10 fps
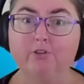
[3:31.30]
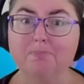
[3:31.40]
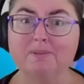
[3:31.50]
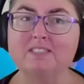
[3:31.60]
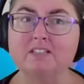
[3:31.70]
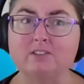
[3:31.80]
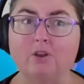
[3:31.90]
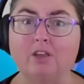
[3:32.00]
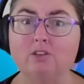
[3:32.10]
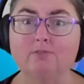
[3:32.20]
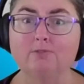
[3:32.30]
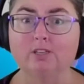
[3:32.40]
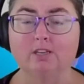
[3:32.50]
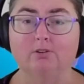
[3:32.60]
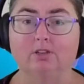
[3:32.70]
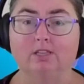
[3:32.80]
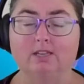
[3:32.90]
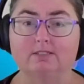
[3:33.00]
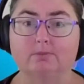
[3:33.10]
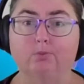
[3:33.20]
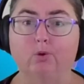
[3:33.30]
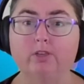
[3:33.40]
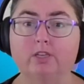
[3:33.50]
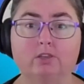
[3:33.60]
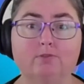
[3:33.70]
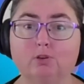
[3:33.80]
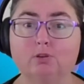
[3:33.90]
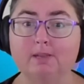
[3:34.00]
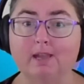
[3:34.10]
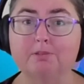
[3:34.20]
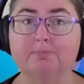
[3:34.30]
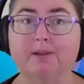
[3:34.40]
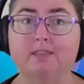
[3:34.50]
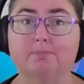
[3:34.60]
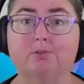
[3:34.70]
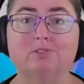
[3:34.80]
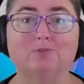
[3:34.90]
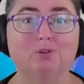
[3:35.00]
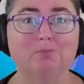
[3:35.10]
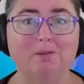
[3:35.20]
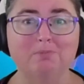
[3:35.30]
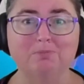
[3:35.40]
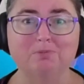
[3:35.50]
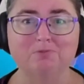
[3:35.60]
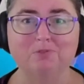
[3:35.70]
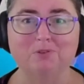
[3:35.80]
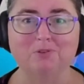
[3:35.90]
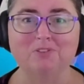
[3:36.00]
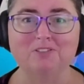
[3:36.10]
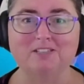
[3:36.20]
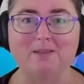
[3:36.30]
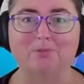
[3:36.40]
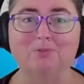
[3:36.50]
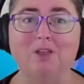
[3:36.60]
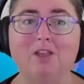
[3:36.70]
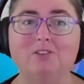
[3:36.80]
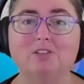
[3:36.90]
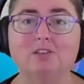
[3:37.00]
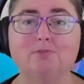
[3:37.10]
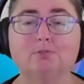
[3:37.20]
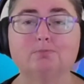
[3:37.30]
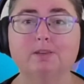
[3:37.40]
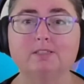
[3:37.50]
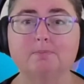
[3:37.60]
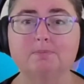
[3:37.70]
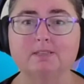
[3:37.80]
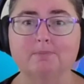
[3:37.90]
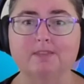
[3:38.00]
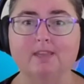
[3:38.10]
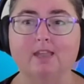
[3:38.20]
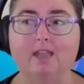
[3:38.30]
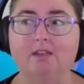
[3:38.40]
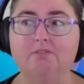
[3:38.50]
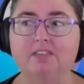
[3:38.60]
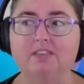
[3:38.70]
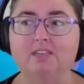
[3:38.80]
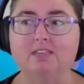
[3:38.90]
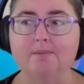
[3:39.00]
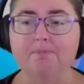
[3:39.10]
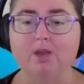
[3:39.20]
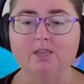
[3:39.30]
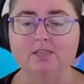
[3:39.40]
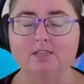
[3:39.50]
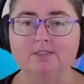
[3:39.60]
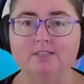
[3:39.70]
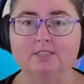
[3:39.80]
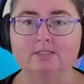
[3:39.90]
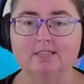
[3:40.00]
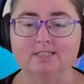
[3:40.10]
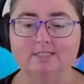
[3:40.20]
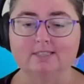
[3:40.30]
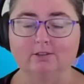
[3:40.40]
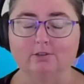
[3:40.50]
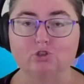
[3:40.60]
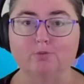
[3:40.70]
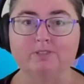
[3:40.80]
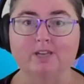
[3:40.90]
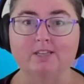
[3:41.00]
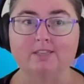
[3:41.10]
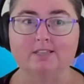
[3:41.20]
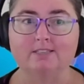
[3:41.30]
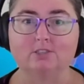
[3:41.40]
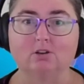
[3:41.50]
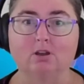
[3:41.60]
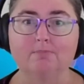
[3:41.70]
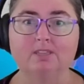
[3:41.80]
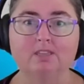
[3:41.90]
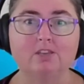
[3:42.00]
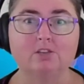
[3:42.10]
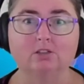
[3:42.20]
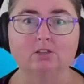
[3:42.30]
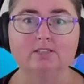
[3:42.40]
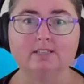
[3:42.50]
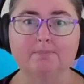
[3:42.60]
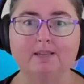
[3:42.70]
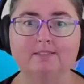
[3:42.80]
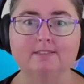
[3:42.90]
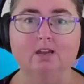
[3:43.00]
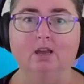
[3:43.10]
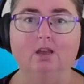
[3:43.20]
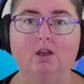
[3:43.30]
you're a business owner, you've got to get on and get some work in. You've got to be able to pay the bills. You've got to be able to put food on the table. So you've picked up something thinking, yep, I can get this little job done in this time. And then your clients come back and say,